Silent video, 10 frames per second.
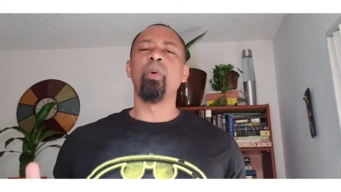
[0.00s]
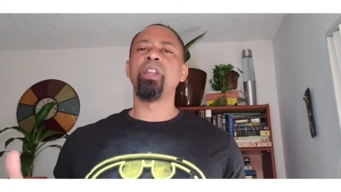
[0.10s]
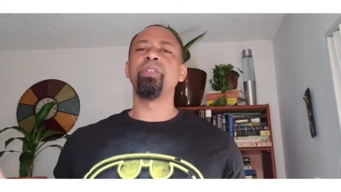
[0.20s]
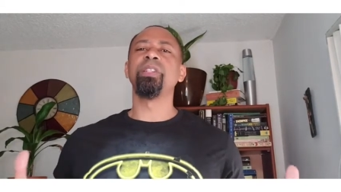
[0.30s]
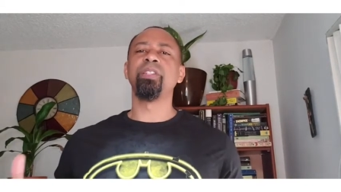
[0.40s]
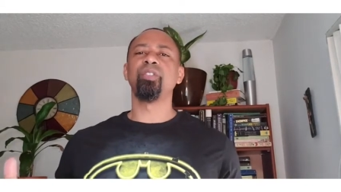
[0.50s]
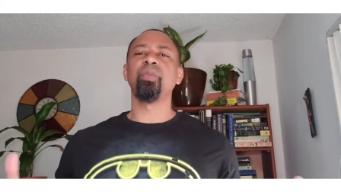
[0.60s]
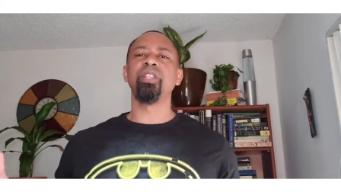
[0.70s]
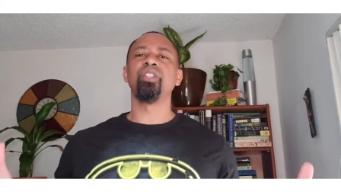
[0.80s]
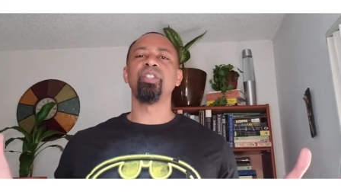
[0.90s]
Whatever the
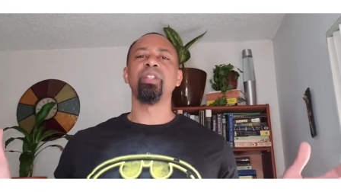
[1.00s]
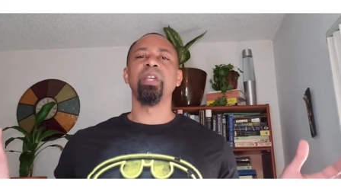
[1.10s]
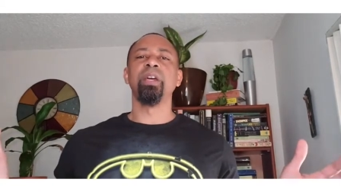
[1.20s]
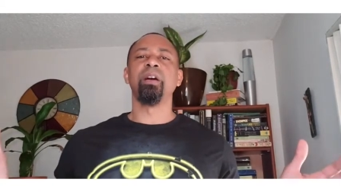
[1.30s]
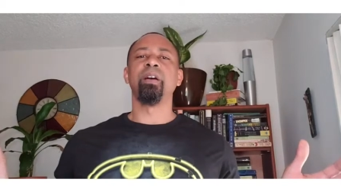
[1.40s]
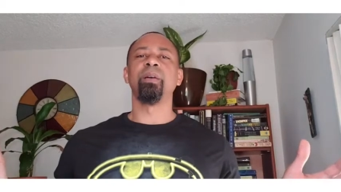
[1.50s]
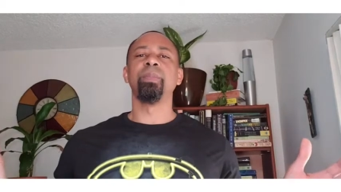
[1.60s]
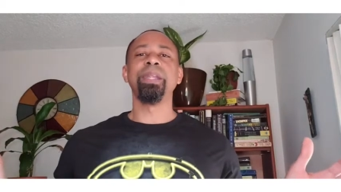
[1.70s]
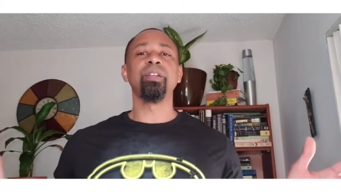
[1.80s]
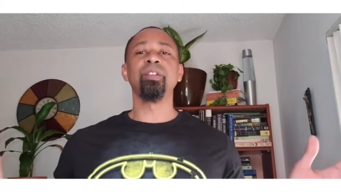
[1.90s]
situation,
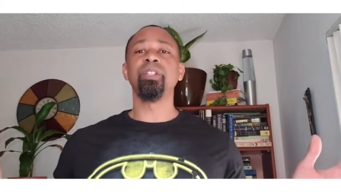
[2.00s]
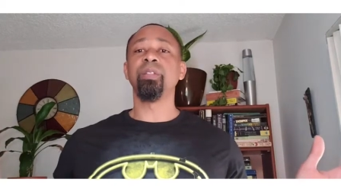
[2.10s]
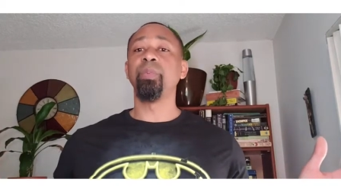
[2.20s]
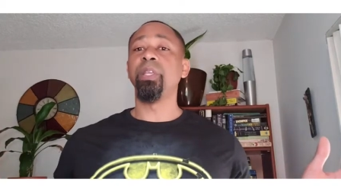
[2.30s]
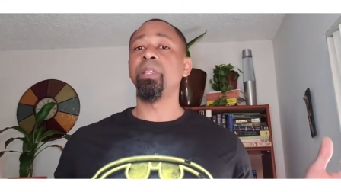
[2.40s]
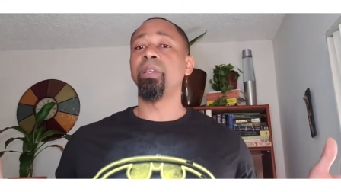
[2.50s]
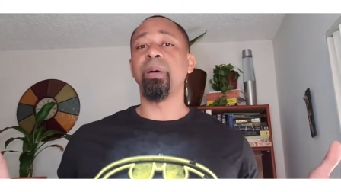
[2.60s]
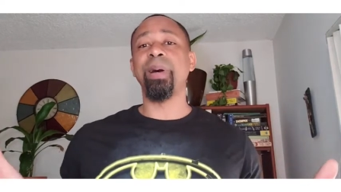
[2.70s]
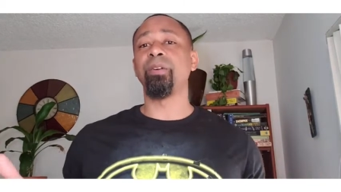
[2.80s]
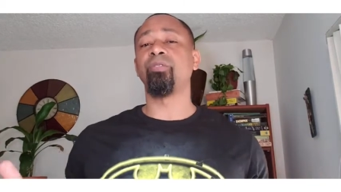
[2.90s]
um, it could just be
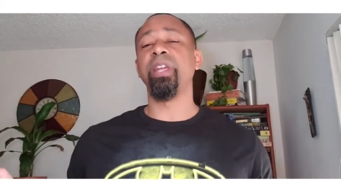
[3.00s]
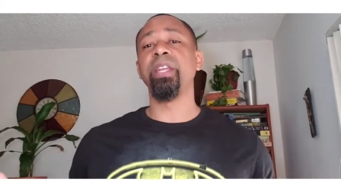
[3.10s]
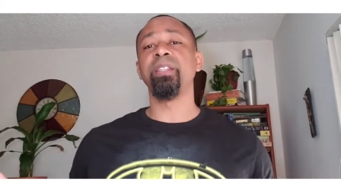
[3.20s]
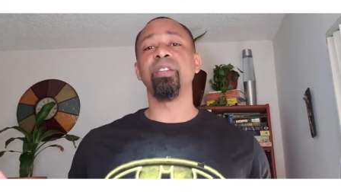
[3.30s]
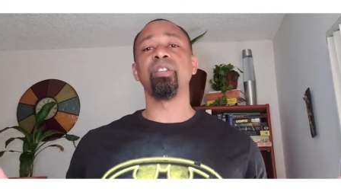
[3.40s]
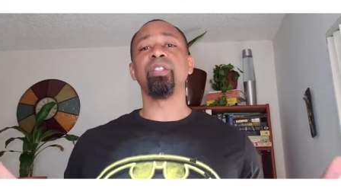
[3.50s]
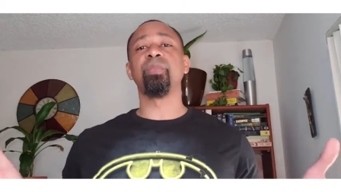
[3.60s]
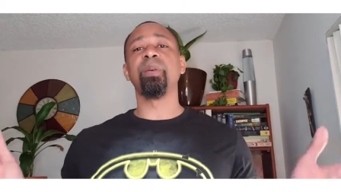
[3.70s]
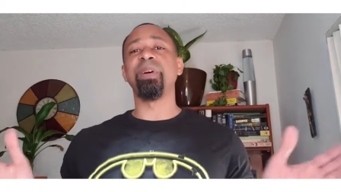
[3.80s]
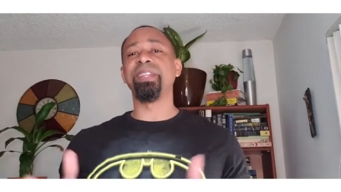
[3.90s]
about grades. It could
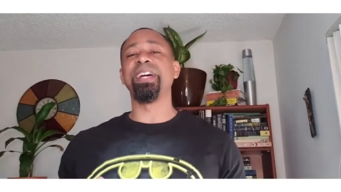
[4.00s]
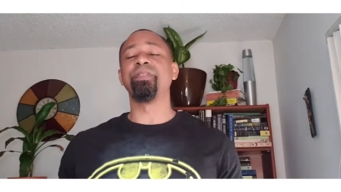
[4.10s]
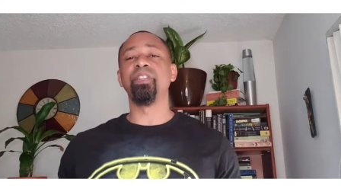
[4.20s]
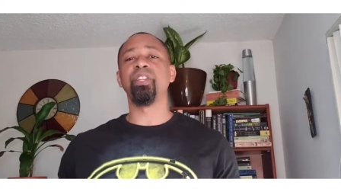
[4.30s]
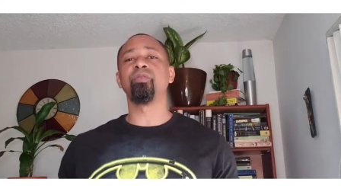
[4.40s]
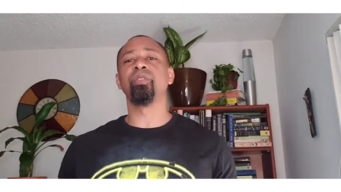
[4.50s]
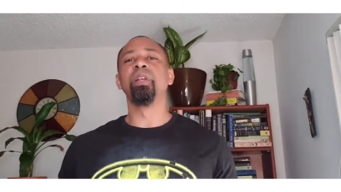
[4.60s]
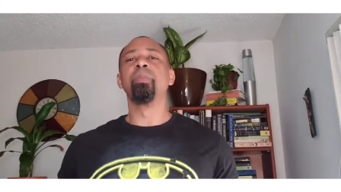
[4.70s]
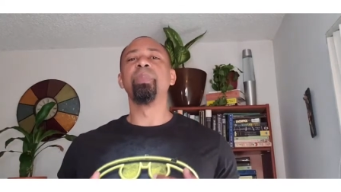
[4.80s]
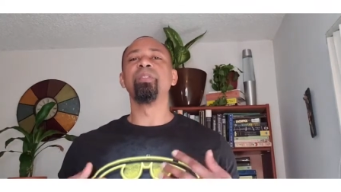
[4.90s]
just be about life in
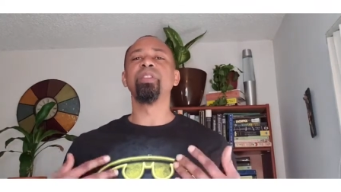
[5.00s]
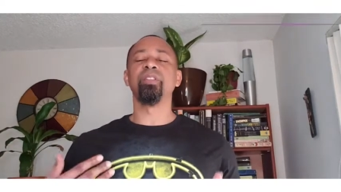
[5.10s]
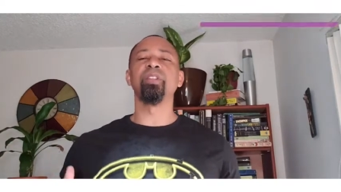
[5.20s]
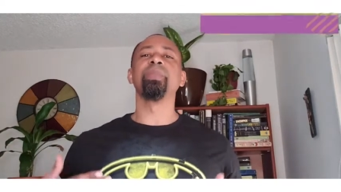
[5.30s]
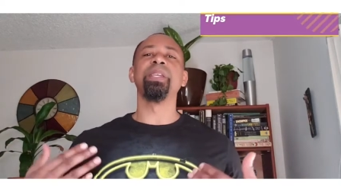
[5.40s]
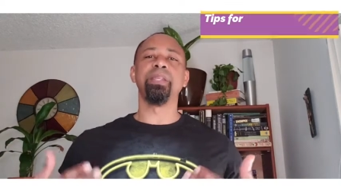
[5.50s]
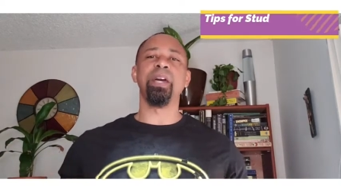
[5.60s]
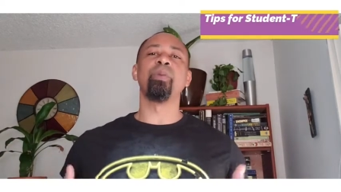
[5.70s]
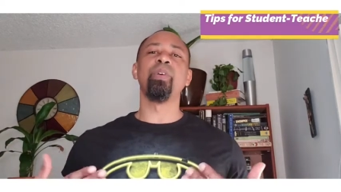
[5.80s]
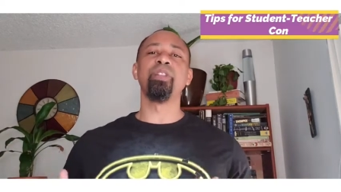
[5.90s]
general. But there's going to be a
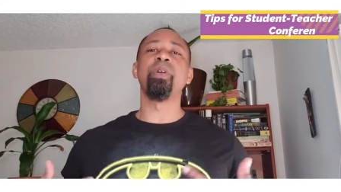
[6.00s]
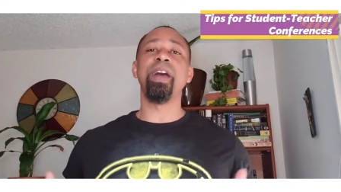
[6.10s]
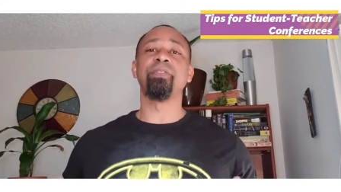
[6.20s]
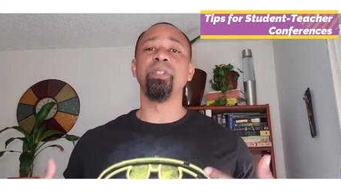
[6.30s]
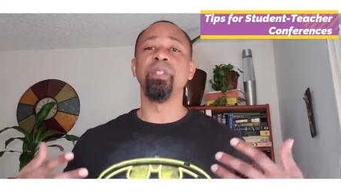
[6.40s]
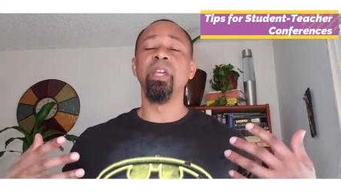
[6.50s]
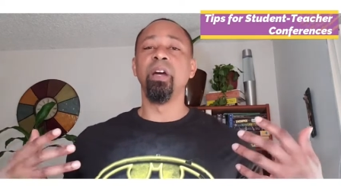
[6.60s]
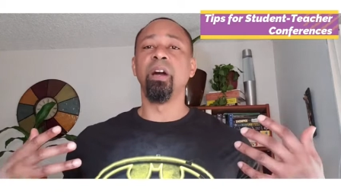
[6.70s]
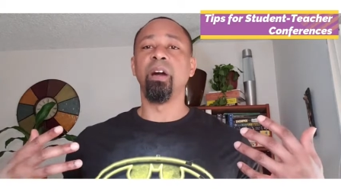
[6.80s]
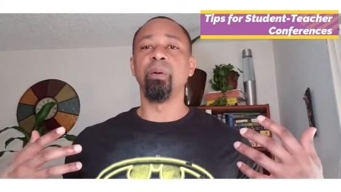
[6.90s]
time when you have to
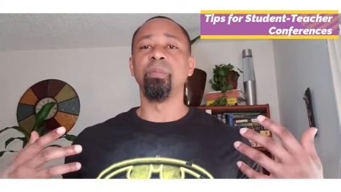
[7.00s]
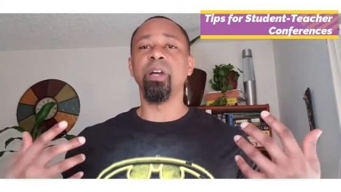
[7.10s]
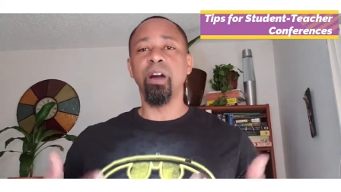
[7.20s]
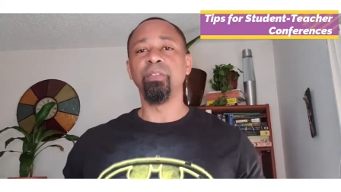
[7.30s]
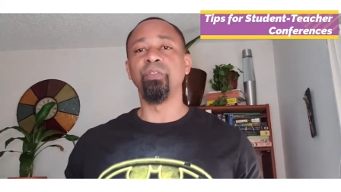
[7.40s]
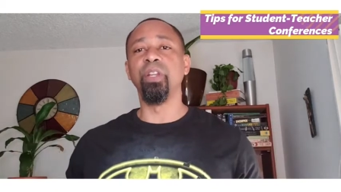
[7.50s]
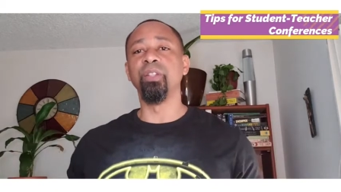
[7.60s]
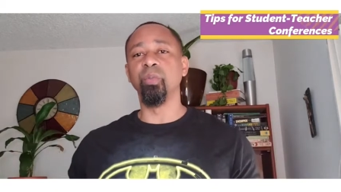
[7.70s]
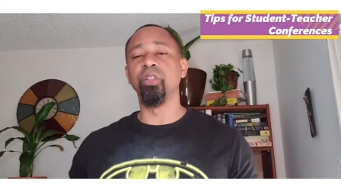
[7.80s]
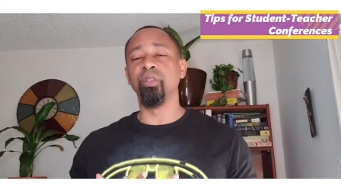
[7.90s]
um,
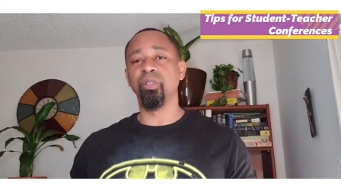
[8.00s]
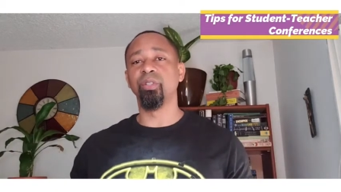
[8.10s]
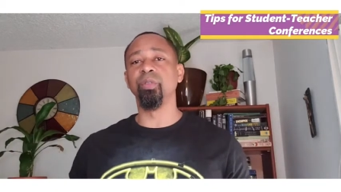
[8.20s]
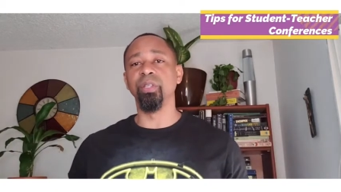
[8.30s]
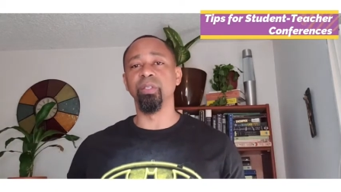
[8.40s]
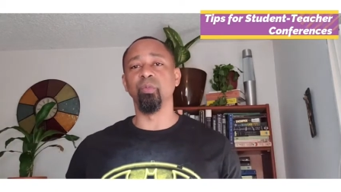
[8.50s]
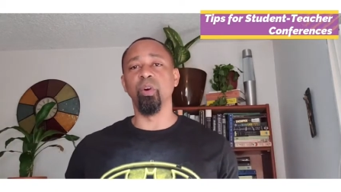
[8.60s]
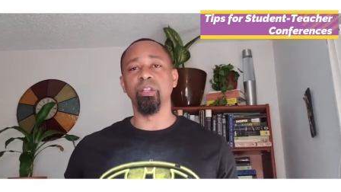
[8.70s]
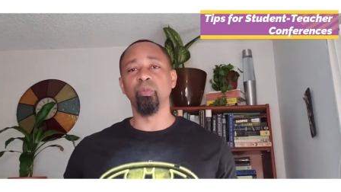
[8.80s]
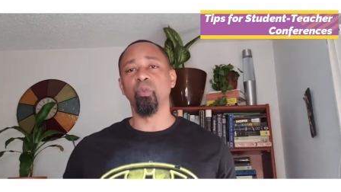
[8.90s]
conference with your students
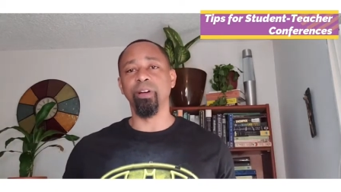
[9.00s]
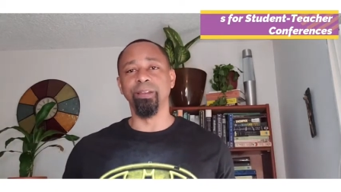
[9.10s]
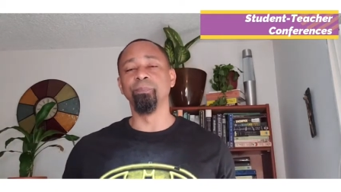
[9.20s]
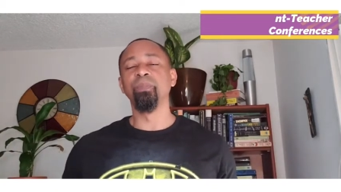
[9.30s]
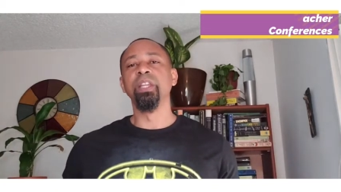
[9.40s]
one-on-one.